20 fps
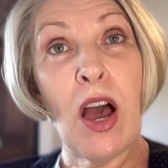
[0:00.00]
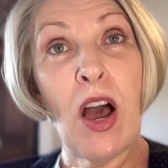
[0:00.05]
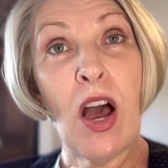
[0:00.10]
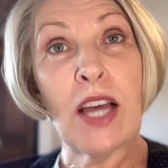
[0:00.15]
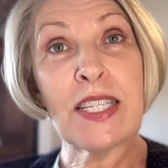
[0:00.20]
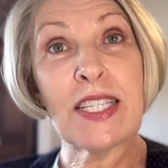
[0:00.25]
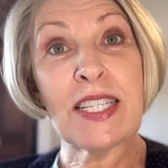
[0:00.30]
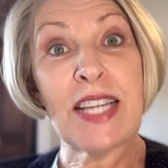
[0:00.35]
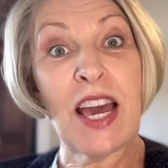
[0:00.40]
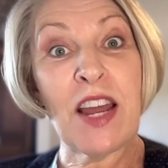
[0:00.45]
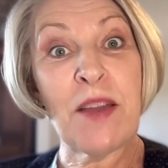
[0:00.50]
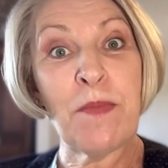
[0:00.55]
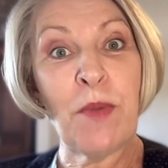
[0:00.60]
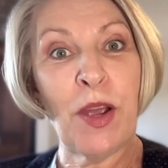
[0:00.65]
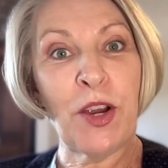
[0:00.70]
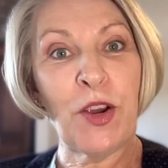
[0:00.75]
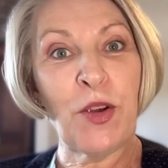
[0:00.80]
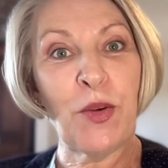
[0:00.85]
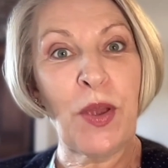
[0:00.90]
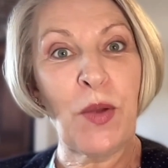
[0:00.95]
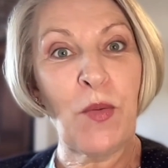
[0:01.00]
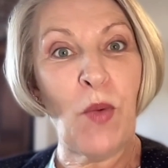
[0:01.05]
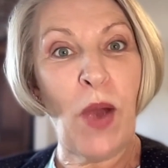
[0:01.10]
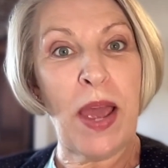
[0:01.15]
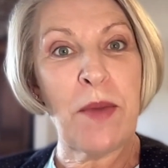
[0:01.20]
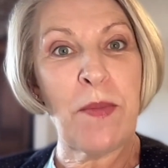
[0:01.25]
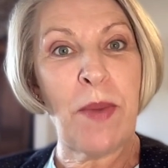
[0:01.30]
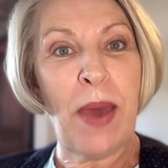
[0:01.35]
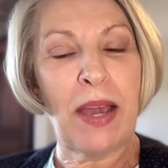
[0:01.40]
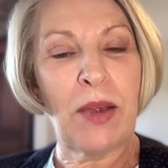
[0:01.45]
I started my career
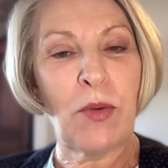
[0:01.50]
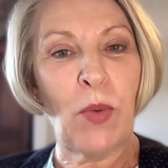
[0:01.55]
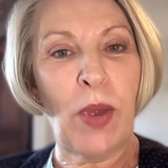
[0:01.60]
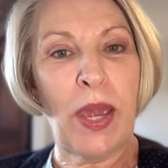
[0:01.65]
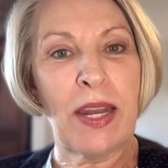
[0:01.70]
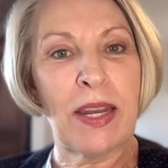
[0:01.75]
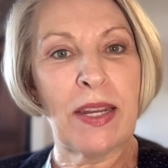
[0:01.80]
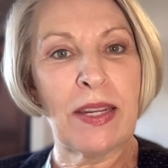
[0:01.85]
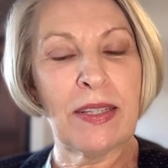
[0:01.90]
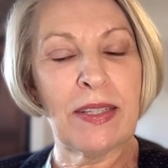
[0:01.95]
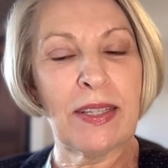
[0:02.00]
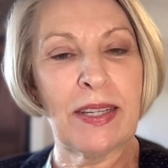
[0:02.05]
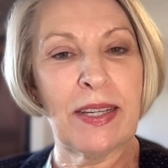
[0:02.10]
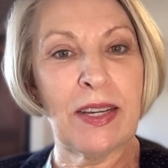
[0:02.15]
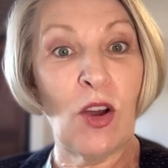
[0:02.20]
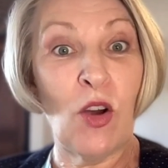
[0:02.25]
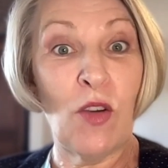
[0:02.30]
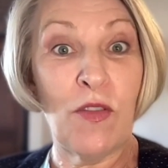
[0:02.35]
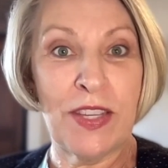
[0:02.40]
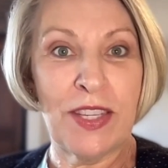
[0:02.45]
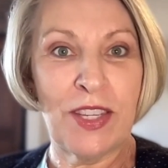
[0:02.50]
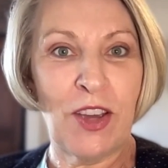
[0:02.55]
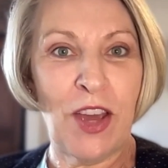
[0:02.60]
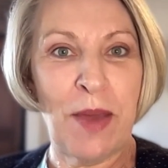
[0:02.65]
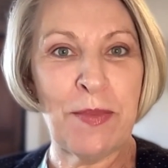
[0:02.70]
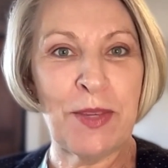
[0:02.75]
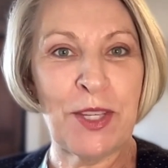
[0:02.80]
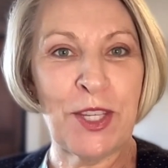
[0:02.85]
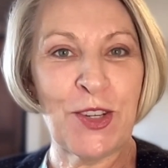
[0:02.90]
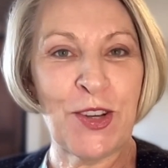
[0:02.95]
way back when, obviously I
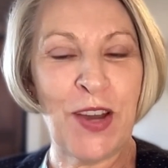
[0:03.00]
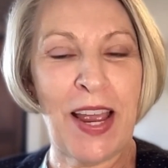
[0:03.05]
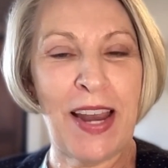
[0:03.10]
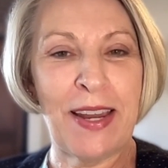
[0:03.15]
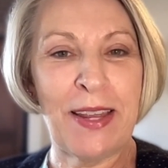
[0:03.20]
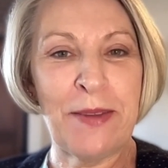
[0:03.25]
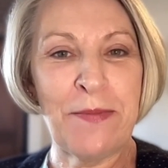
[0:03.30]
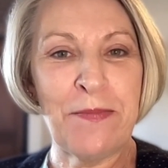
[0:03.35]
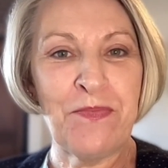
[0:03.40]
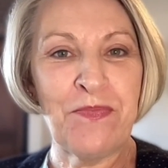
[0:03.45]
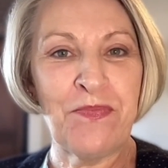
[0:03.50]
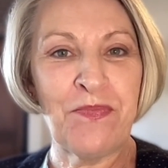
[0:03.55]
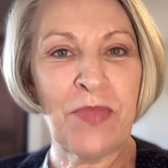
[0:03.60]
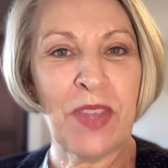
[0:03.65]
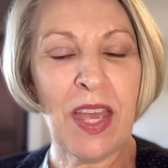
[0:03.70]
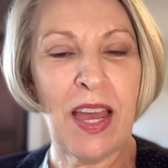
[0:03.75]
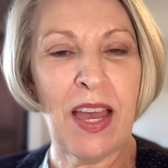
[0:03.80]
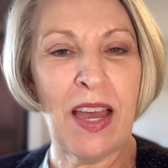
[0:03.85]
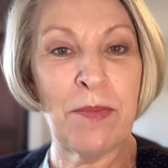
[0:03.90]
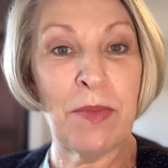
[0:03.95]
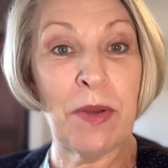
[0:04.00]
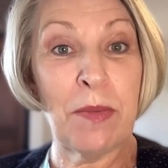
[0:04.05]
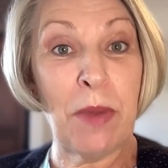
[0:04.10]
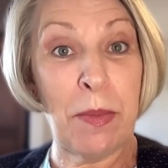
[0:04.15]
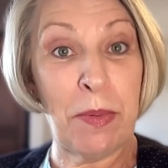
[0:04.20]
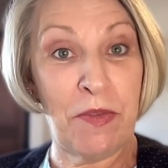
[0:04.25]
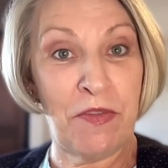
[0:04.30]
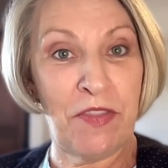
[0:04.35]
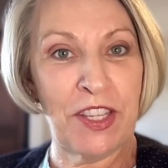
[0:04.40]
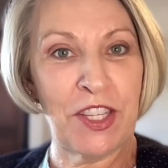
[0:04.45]
am Australian, but my
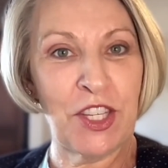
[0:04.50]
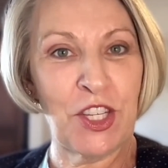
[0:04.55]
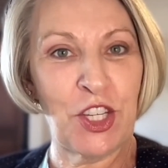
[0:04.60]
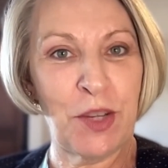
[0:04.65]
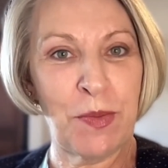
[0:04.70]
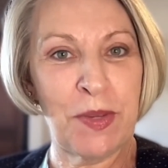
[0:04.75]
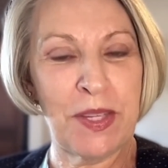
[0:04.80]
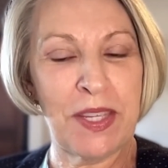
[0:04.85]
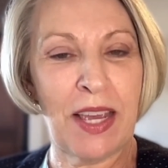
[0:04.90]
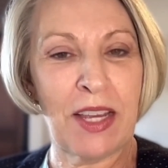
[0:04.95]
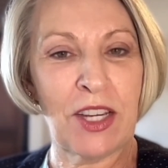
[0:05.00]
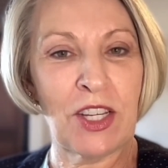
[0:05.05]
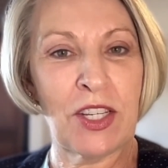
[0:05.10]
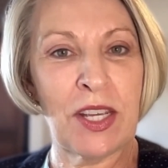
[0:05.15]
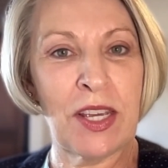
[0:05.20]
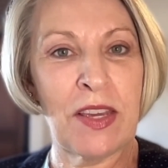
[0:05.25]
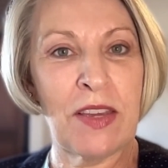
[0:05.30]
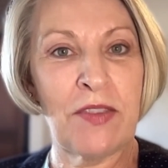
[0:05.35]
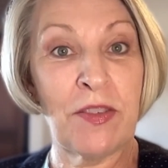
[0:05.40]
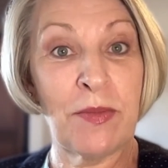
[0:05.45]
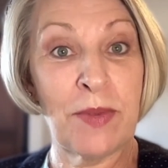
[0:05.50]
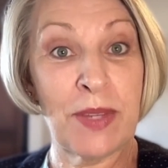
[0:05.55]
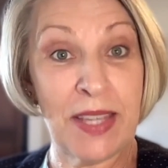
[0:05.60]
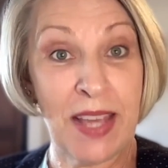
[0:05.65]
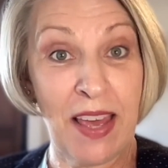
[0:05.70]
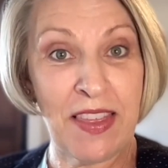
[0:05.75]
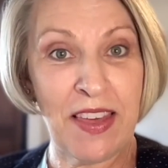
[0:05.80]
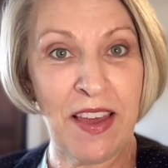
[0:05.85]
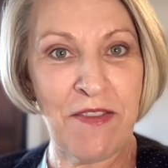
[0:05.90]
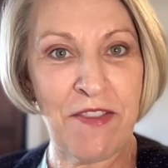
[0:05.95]
professorship is actually from
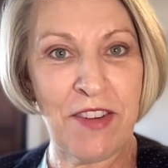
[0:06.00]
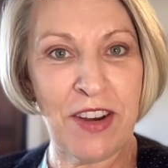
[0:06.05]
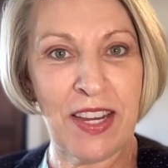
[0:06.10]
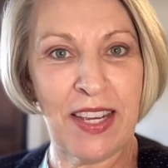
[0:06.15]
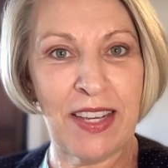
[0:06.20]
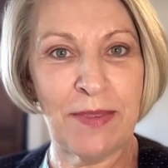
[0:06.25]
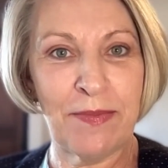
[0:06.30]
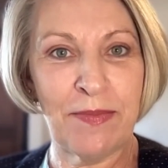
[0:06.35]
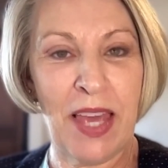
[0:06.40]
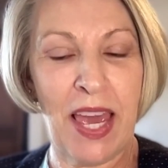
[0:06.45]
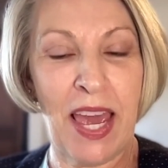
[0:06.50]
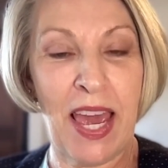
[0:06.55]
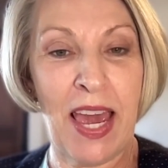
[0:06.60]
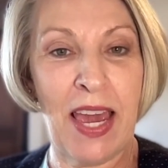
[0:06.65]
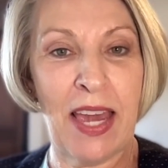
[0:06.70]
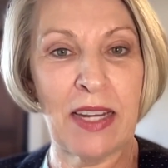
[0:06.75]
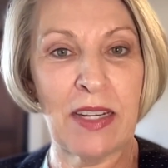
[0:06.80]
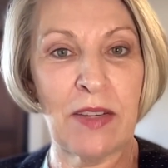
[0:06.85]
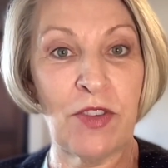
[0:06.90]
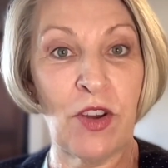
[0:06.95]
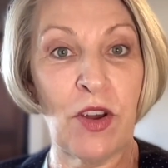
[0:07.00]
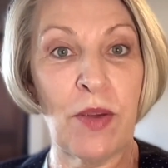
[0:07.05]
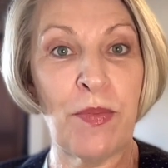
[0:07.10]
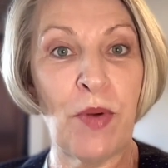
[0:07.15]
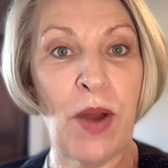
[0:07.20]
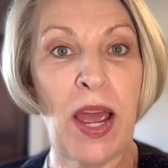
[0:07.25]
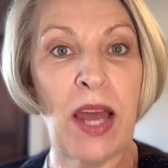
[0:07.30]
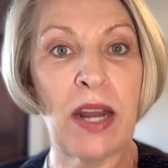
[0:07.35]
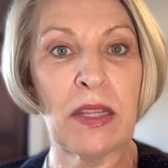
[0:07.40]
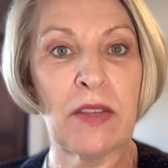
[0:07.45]
South Africa. And I'm very
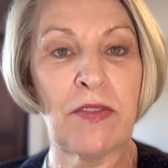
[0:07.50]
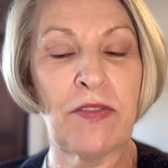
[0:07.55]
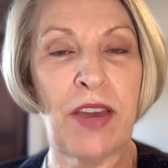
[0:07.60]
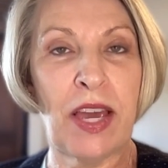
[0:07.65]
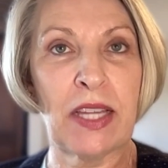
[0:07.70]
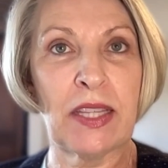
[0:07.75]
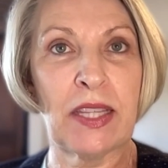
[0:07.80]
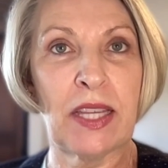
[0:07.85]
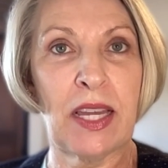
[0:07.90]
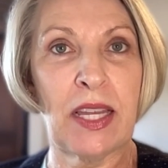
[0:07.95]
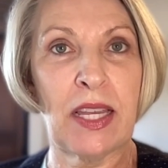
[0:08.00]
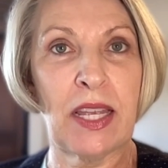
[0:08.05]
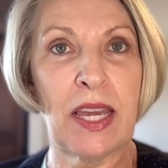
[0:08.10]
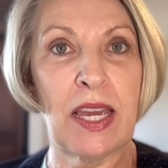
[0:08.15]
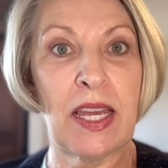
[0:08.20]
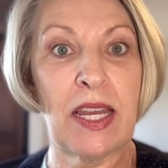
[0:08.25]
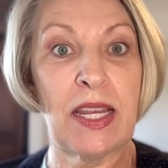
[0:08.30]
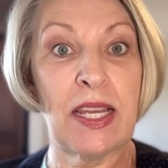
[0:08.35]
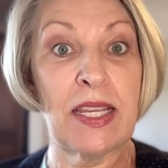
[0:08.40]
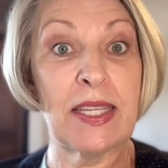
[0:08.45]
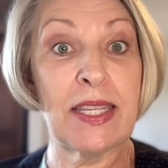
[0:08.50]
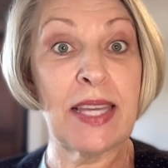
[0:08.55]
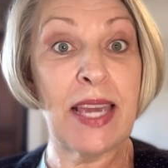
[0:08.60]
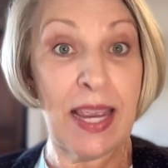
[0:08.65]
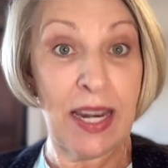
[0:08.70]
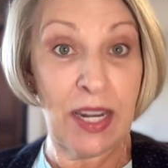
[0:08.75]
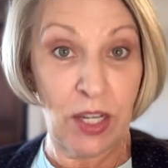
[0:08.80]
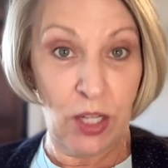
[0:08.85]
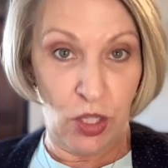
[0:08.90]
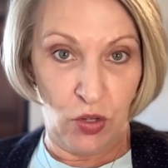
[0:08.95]
proud in the fact that it is
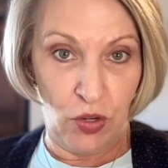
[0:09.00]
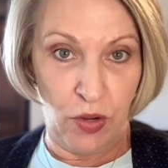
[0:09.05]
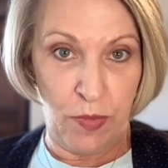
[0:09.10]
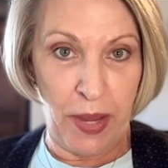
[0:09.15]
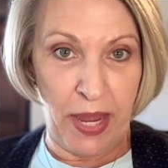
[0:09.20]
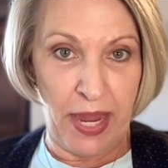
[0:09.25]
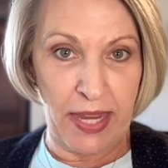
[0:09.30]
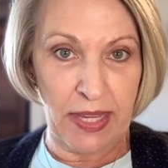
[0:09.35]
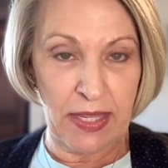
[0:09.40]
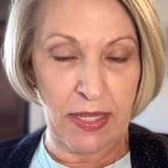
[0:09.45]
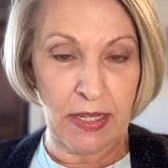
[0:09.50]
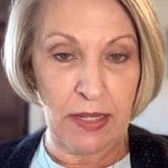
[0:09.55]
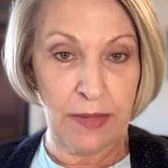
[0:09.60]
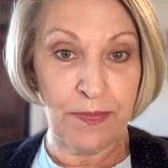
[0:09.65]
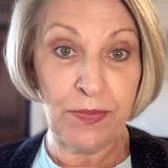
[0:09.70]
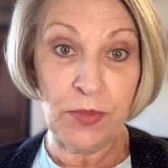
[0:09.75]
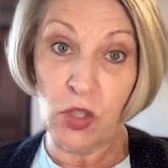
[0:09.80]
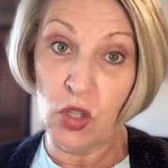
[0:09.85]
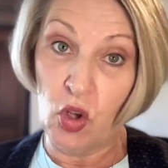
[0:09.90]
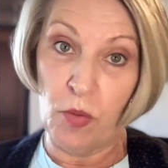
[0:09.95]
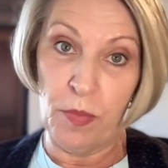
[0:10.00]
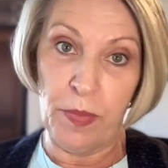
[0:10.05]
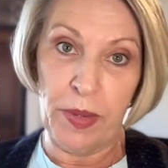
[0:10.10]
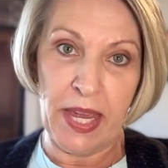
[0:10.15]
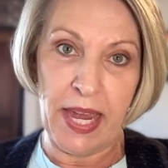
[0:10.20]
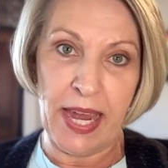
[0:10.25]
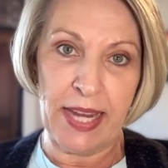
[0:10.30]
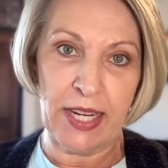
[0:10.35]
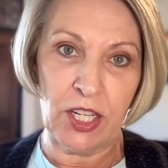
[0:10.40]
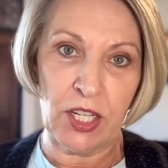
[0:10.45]
industry-based, not
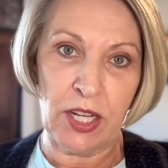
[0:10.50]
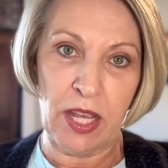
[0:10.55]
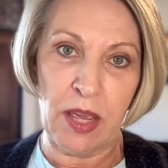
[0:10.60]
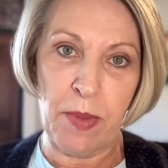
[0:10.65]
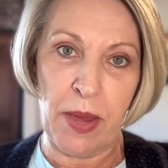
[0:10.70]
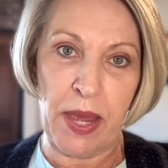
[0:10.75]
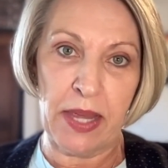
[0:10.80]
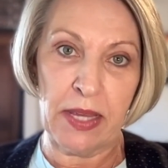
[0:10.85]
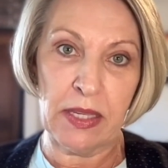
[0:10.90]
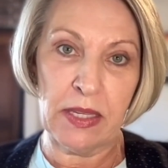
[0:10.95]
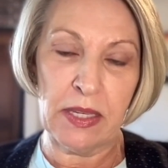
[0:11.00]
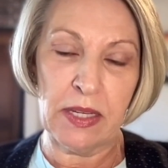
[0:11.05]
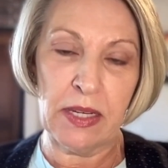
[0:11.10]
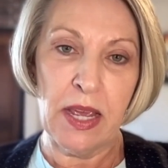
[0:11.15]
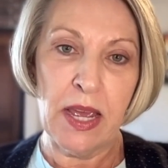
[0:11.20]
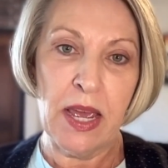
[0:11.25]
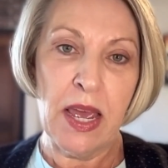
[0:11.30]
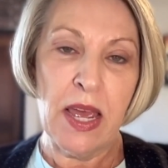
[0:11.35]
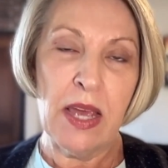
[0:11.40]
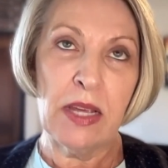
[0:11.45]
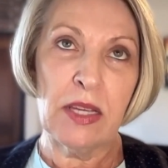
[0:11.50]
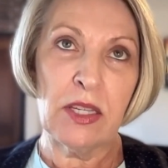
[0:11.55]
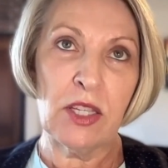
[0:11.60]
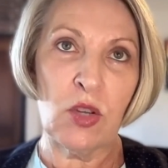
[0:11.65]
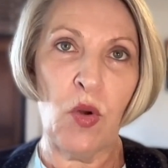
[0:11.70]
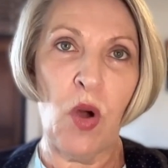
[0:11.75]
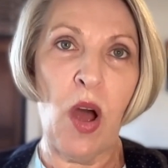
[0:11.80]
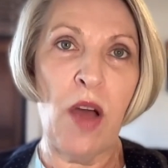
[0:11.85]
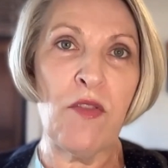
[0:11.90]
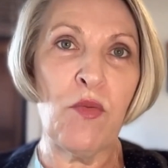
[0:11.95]
PhD-based.
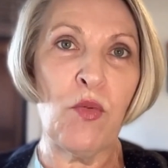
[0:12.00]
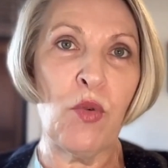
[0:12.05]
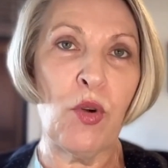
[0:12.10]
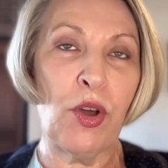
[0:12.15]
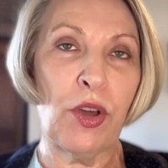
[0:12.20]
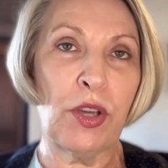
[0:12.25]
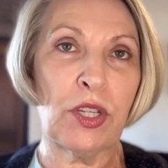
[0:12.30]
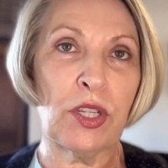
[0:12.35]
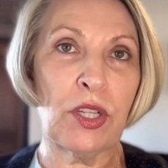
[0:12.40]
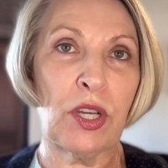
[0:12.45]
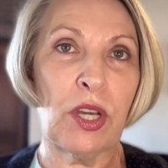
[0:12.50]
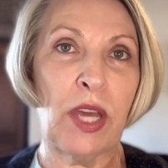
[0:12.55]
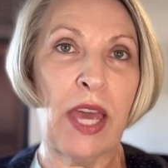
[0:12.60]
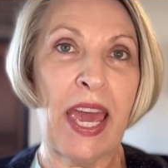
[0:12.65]
So I've worked